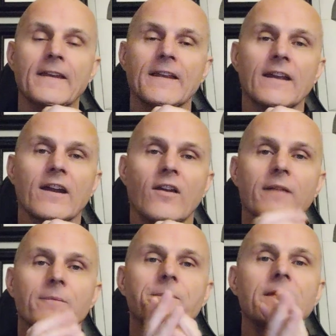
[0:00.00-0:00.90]
All
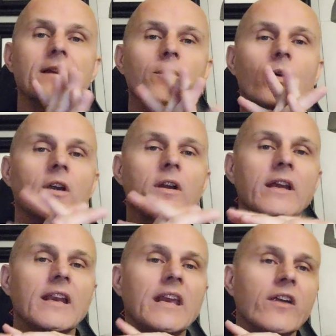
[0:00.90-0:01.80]
right. We're
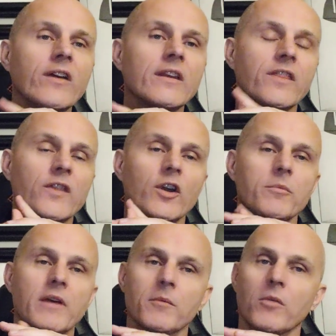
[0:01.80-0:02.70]
nearing the thirty
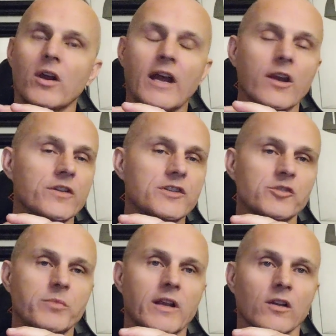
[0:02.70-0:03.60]
minute mark. I know this has
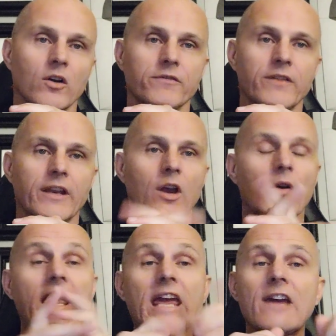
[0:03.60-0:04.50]
been a long video.
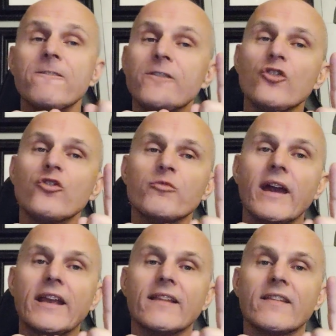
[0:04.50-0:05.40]
If you've
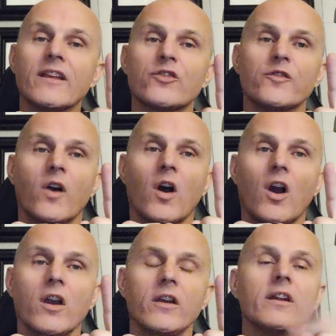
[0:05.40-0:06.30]
made it this
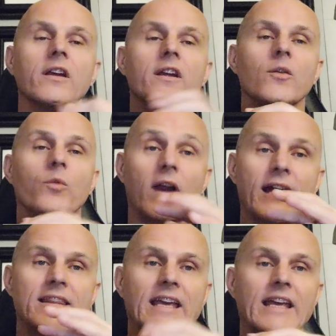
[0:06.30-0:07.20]
far, we're
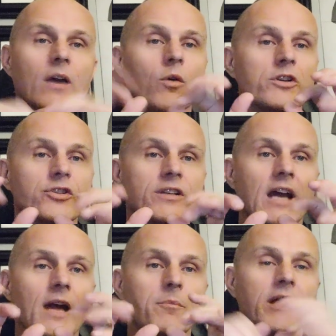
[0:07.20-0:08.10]
at the end. I want you to
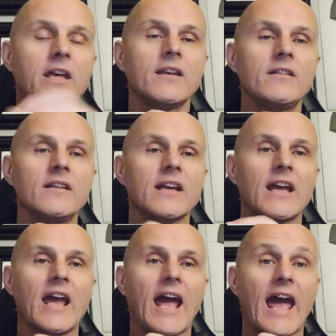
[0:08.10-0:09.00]
type in
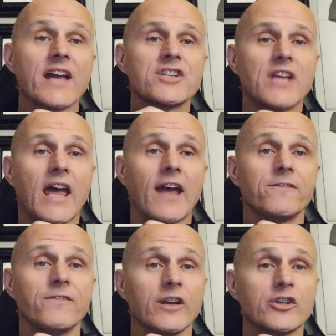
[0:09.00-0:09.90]
hashtag
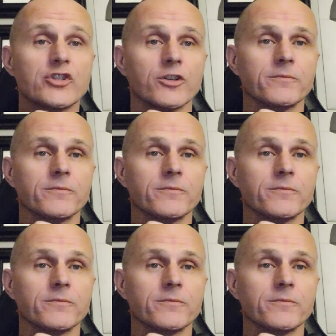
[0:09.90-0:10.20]
finisher.